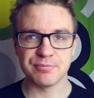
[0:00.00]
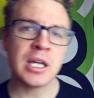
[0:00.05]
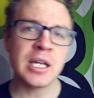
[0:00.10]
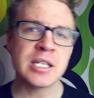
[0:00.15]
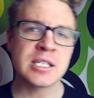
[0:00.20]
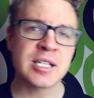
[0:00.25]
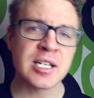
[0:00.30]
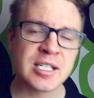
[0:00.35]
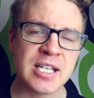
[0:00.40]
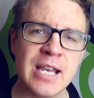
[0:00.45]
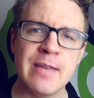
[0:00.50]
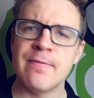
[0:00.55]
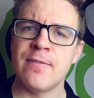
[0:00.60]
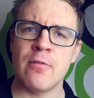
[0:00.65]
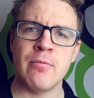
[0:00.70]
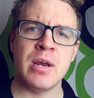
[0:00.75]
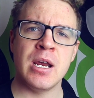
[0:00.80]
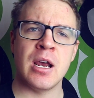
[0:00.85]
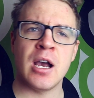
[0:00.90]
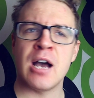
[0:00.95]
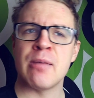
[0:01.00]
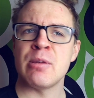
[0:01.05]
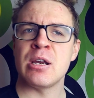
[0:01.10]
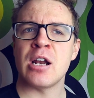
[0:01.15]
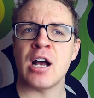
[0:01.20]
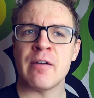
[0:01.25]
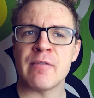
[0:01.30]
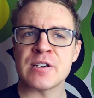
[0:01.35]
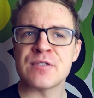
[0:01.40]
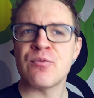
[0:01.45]
It's the same for me. I mean,
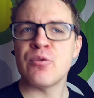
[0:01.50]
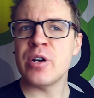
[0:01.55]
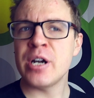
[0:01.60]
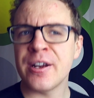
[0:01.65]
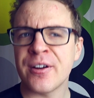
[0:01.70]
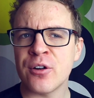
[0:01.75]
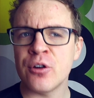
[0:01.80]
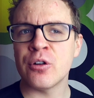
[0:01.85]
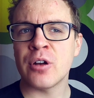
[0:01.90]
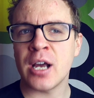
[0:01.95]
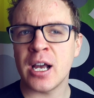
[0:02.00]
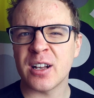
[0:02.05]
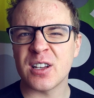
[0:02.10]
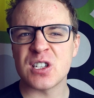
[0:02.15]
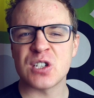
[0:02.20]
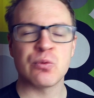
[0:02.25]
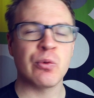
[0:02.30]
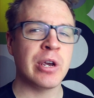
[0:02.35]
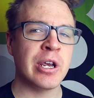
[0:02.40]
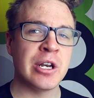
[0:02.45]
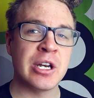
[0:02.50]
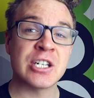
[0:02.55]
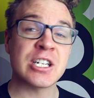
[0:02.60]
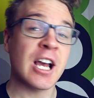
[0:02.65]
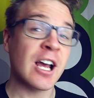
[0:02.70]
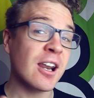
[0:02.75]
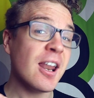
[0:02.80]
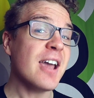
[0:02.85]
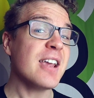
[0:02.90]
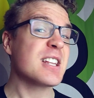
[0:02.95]
I was really good at Swedish. I
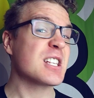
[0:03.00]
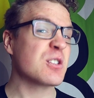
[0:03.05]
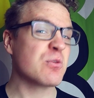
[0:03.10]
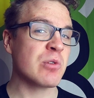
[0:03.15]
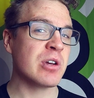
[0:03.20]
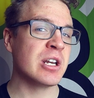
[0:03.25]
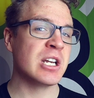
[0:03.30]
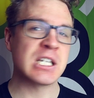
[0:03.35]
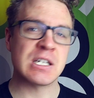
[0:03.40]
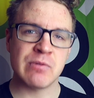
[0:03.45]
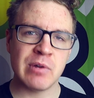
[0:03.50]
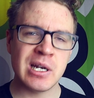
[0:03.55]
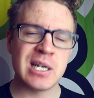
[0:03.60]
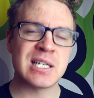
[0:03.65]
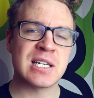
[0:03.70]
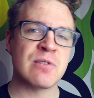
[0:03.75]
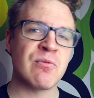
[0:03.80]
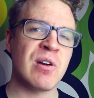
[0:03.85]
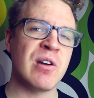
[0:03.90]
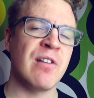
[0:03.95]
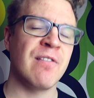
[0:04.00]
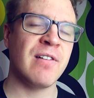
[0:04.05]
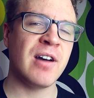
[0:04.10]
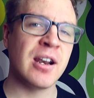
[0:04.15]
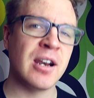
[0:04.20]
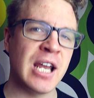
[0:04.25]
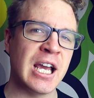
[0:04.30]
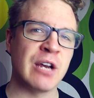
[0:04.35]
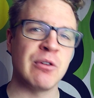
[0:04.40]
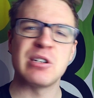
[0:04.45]
liked Swedish. Swedish is a very fun
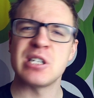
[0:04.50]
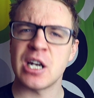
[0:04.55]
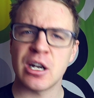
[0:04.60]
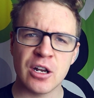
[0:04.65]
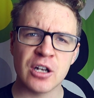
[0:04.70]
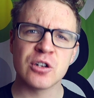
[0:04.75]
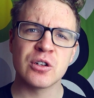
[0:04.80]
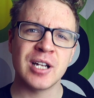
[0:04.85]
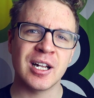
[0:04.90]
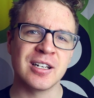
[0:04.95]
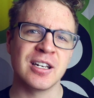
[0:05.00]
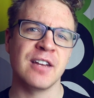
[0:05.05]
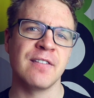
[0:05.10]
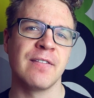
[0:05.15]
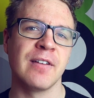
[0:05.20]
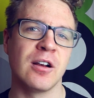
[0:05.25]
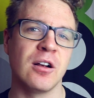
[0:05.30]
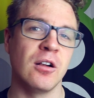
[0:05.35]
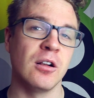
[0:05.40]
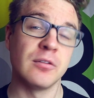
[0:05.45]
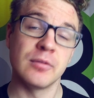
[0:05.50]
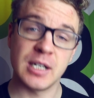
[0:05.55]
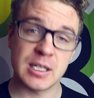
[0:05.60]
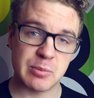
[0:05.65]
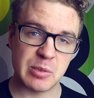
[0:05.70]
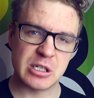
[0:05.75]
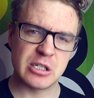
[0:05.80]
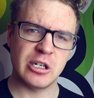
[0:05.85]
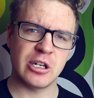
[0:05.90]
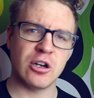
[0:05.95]
language and not that difficult,
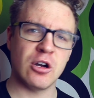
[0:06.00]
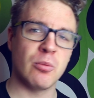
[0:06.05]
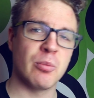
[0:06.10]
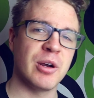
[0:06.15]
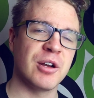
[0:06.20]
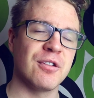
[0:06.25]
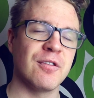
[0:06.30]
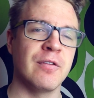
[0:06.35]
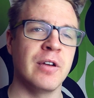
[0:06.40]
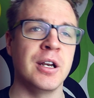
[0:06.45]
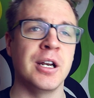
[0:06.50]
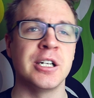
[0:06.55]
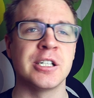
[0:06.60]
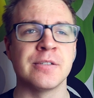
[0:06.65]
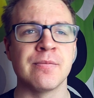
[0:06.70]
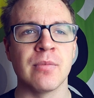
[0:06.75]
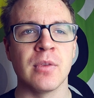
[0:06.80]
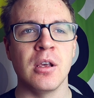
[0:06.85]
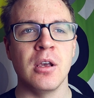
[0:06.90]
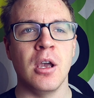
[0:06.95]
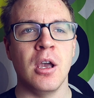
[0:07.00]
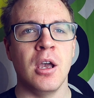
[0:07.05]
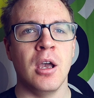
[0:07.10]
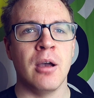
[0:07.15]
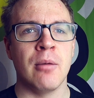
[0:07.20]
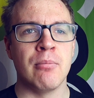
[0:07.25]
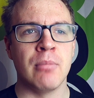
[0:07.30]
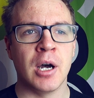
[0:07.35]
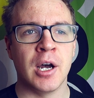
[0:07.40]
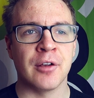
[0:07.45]
especially compared to Finnish.
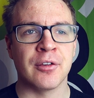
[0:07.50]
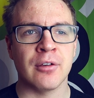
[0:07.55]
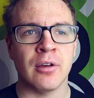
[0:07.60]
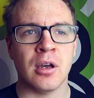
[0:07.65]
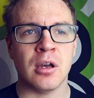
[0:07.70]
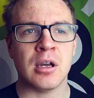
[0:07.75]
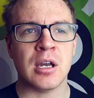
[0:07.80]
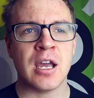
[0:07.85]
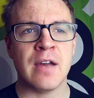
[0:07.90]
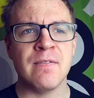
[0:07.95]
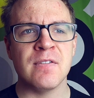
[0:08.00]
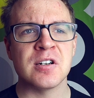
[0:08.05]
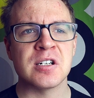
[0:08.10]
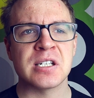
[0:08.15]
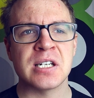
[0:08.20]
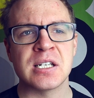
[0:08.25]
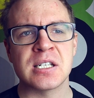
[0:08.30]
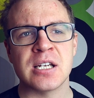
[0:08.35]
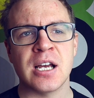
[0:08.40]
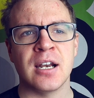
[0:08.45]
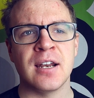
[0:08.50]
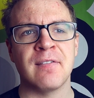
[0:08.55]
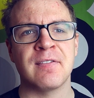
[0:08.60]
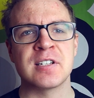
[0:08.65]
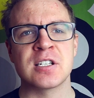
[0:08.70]
But ever since I left